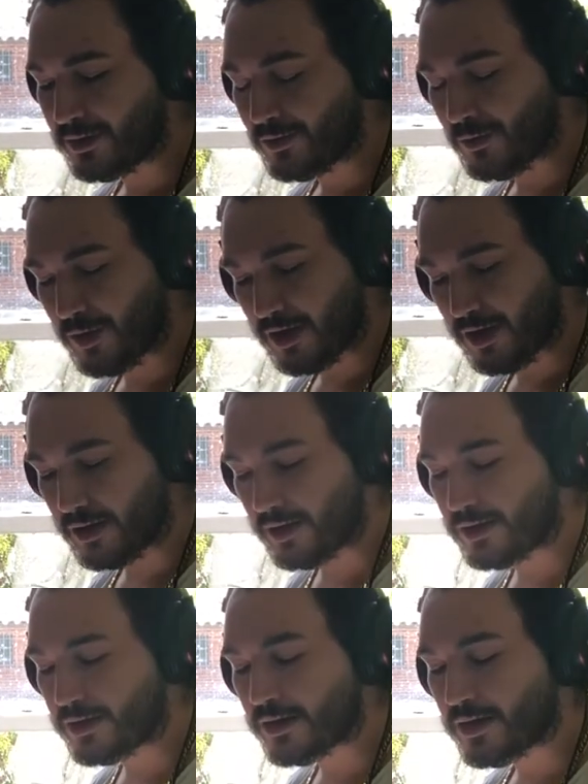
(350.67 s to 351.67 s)

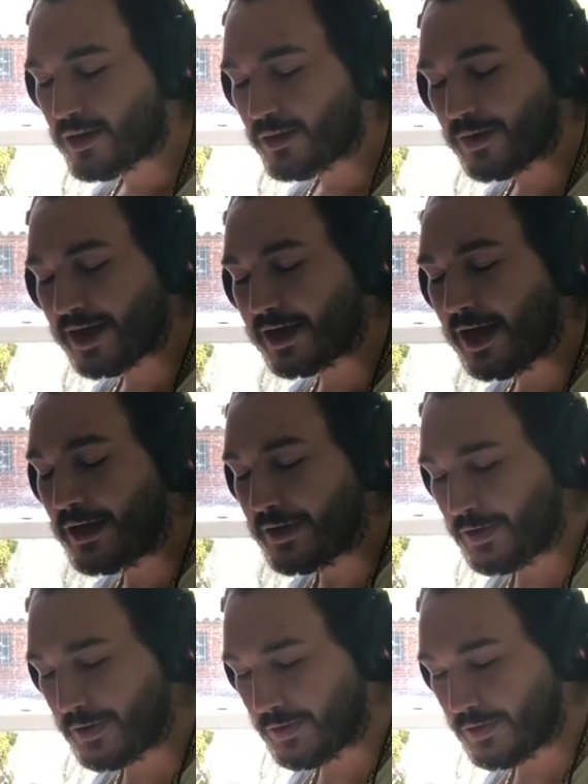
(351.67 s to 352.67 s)
Well, when I got
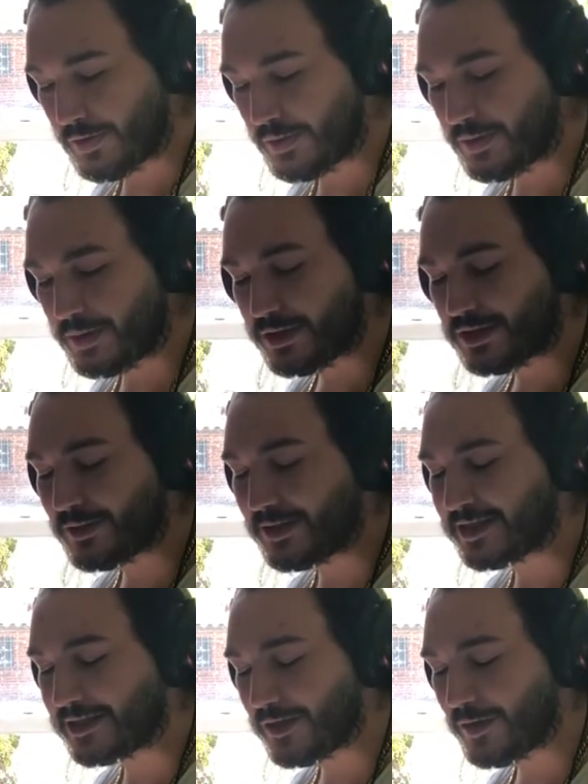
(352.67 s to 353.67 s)
home, she
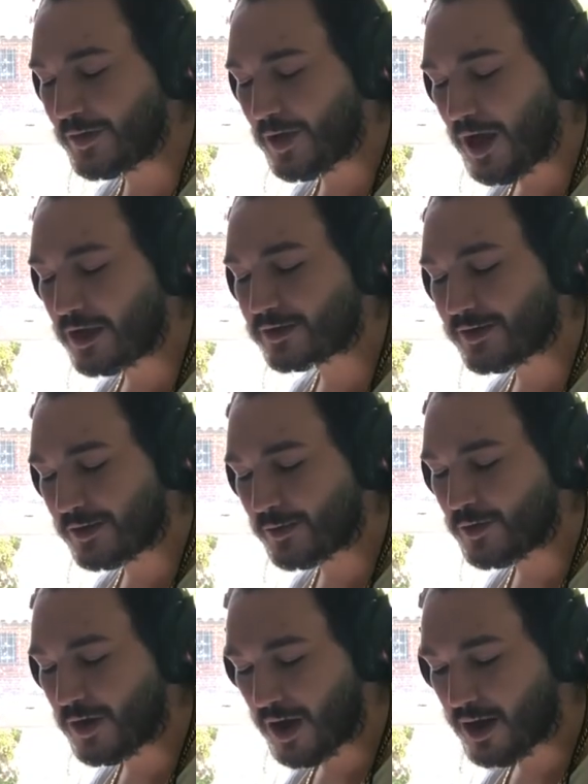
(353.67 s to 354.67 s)
was still locked in the
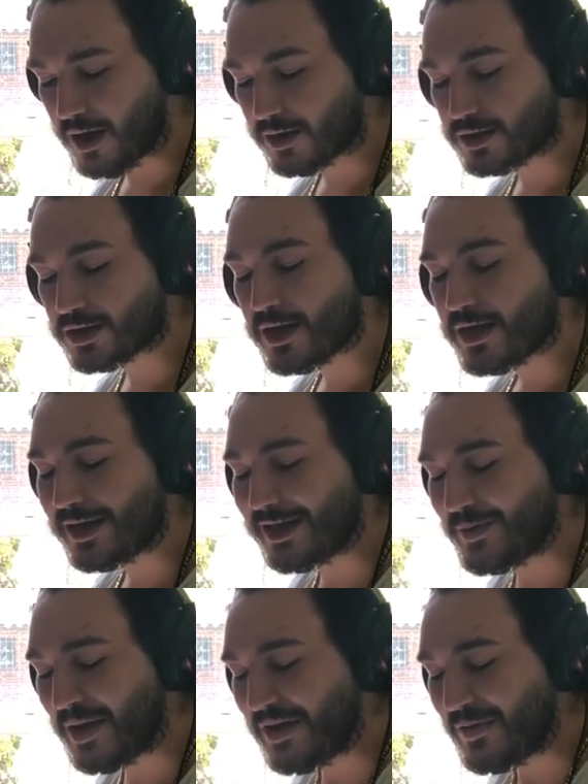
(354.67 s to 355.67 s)
garage, and
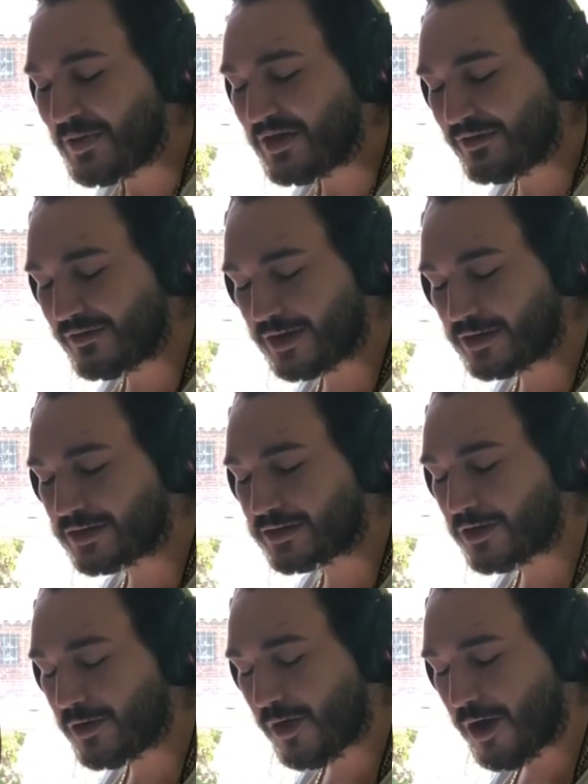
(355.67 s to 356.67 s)
it made me feel
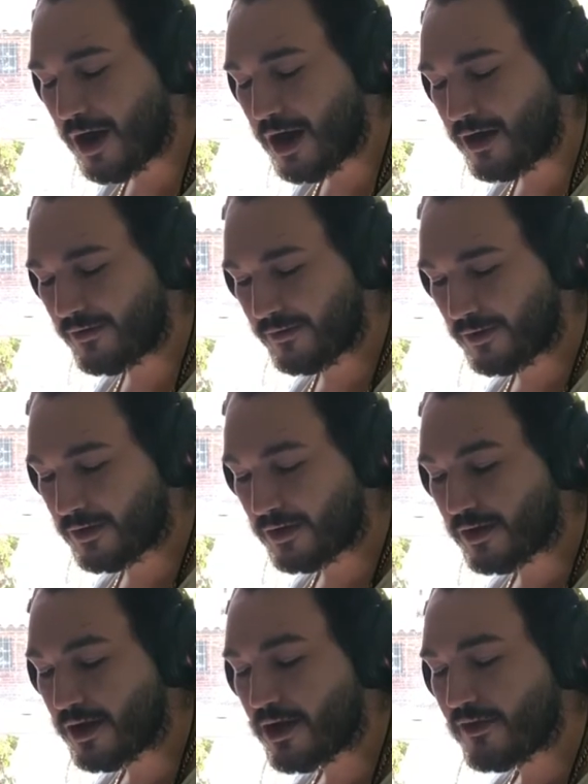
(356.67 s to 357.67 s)
so
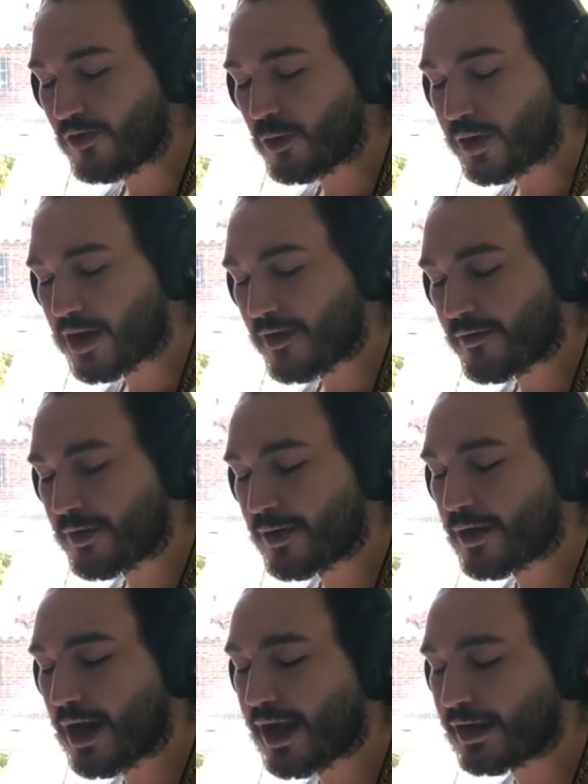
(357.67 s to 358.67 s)
awful for
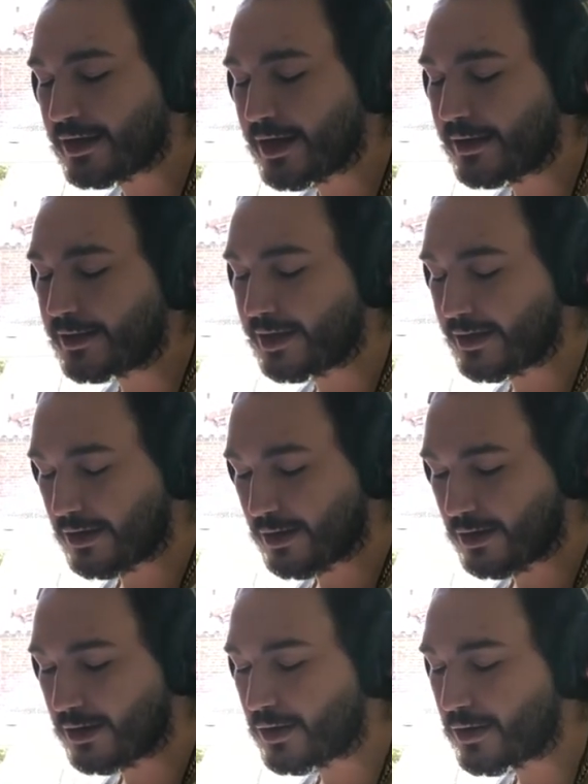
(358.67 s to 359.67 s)
whatever I had yelled at
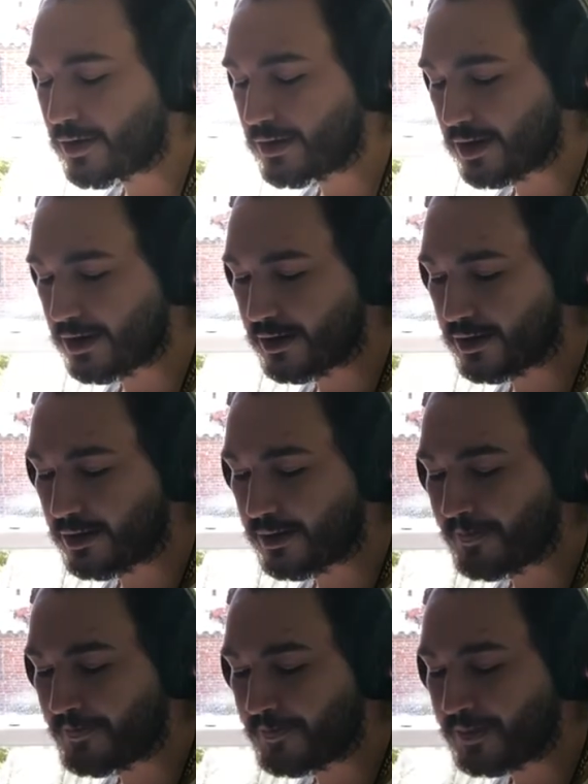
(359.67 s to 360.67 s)
her earlier.
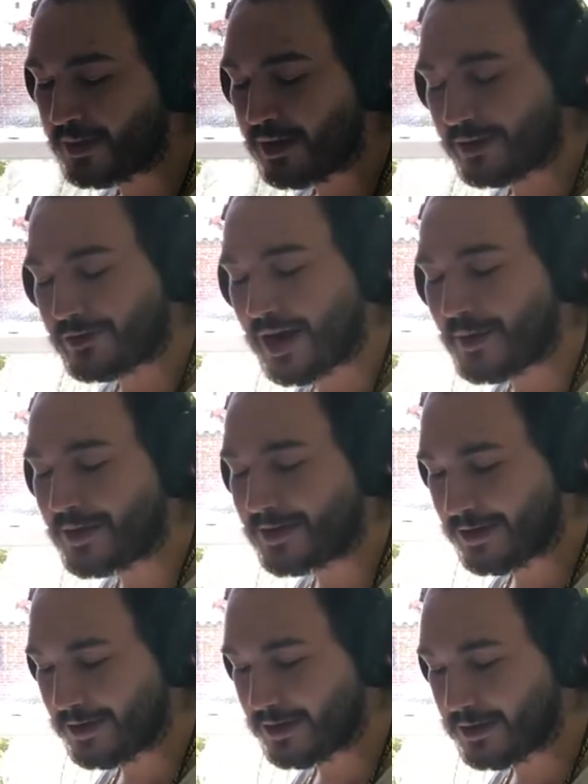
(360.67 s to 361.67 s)
I grabbed the
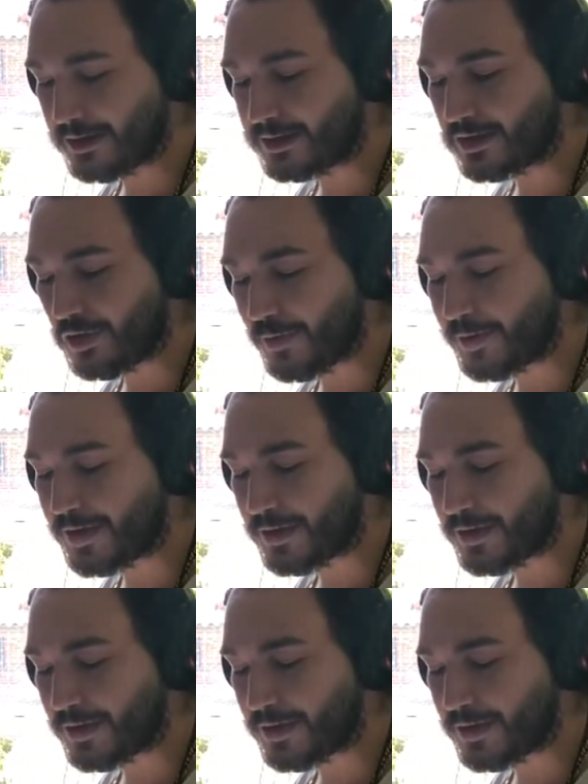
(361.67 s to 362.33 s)
keys and opened the